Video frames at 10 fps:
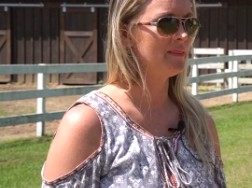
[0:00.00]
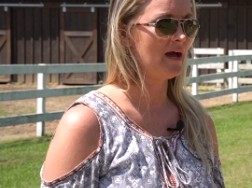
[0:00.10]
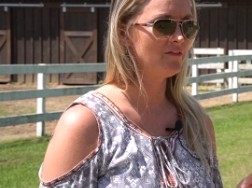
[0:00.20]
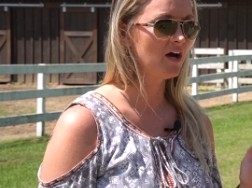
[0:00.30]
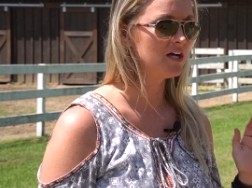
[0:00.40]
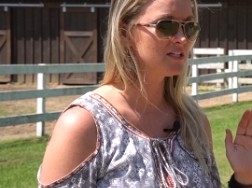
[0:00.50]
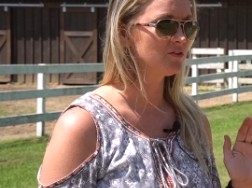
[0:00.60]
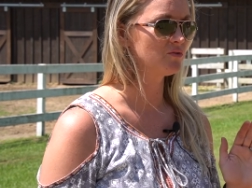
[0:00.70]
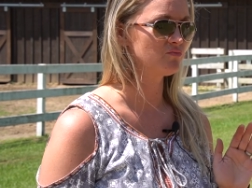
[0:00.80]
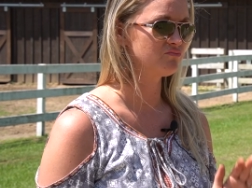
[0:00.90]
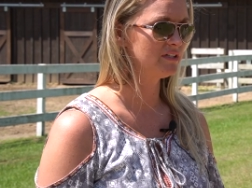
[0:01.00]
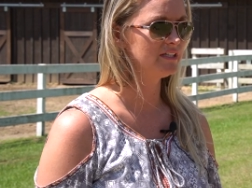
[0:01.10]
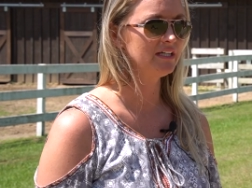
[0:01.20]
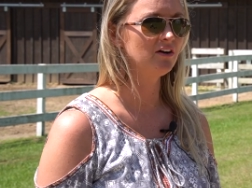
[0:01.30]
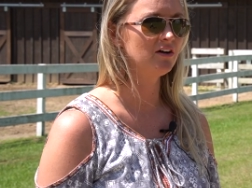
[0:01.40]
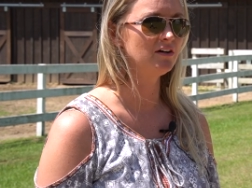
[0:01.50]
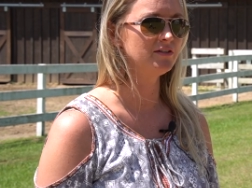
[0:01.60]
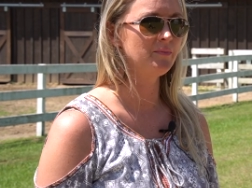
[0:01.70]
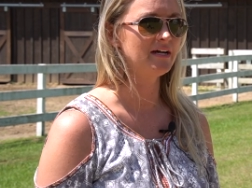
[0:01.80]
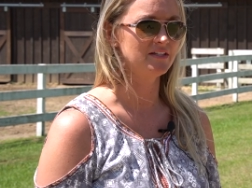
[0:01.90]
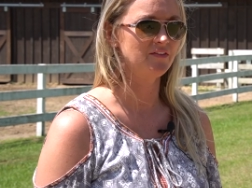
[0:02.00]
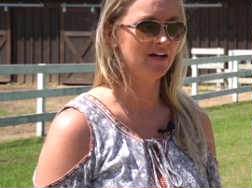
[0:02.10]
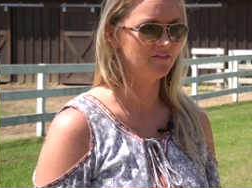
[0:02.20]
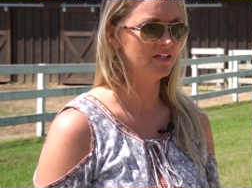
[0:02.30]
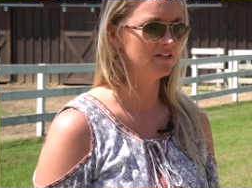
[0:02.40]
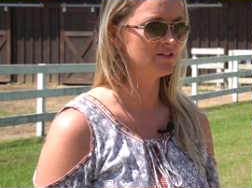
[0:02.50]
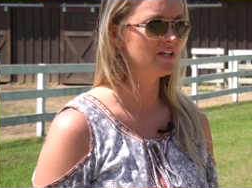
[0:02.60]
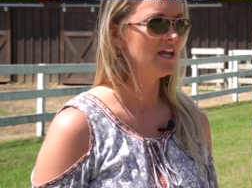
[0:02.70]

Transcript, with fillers: I've hustled really hard the past five years